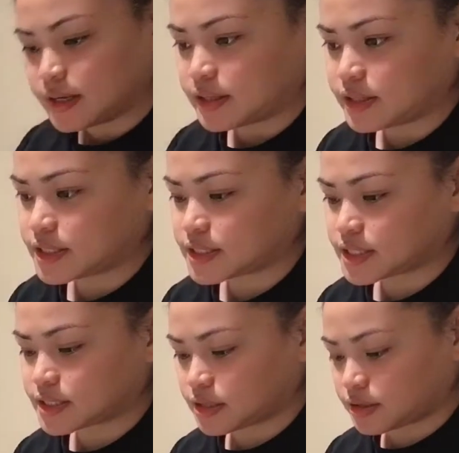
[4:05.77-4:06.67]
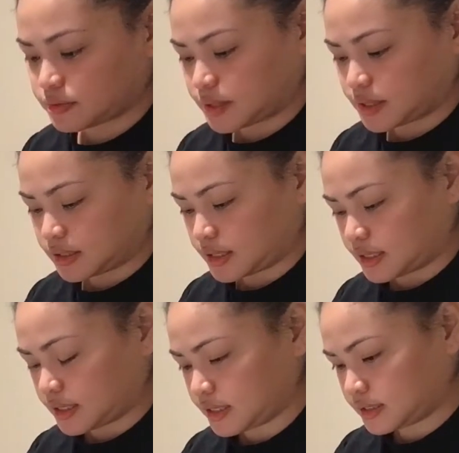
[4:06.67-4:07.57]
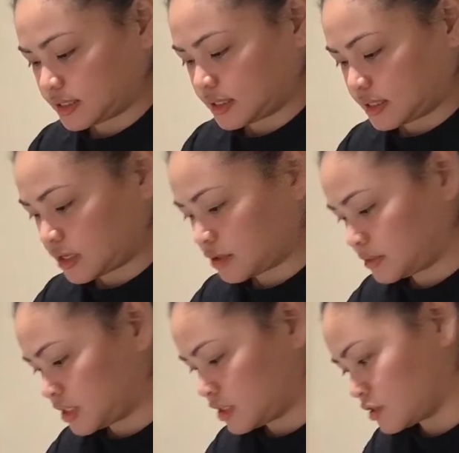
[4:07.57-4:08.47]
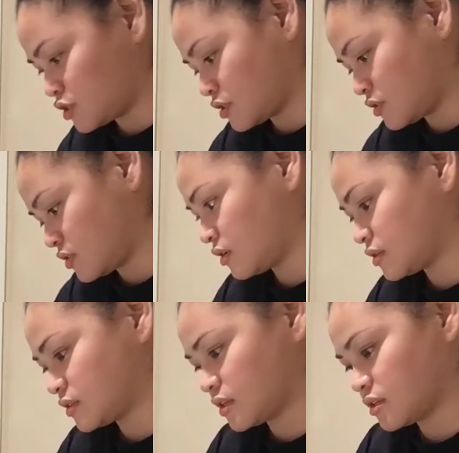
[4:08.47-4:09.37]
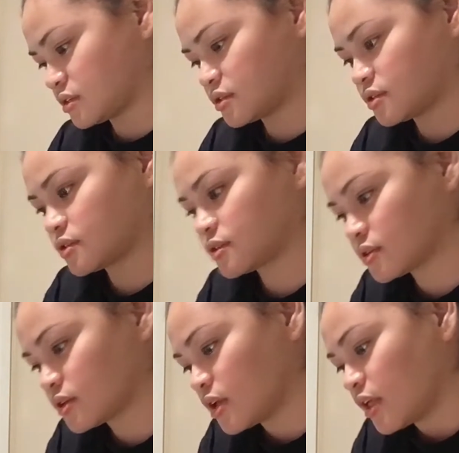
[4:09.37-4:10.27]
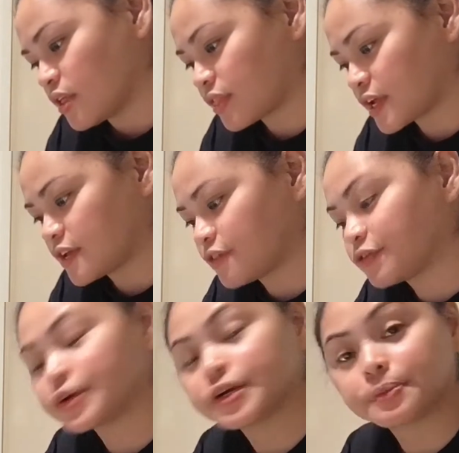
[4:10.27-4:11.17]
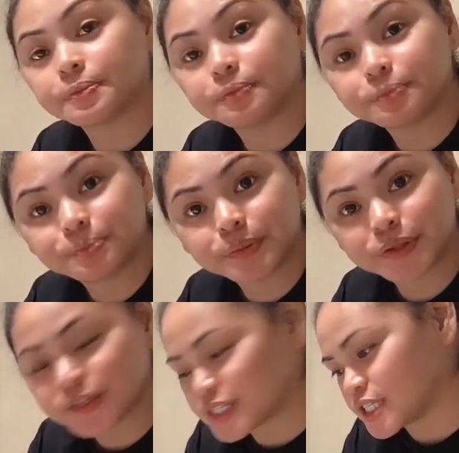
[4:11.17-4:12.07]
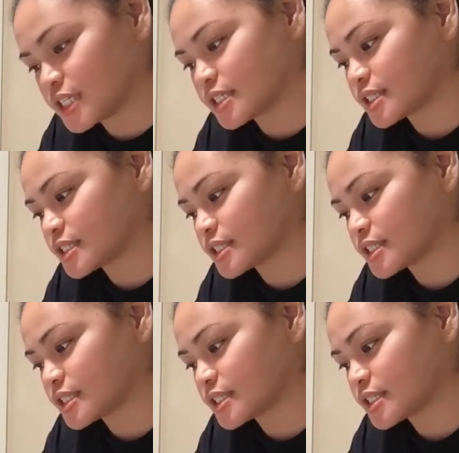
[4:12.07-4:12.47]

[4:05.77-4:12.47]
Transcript: This is our ring light. And how many inches is this? Thank you for your purchase.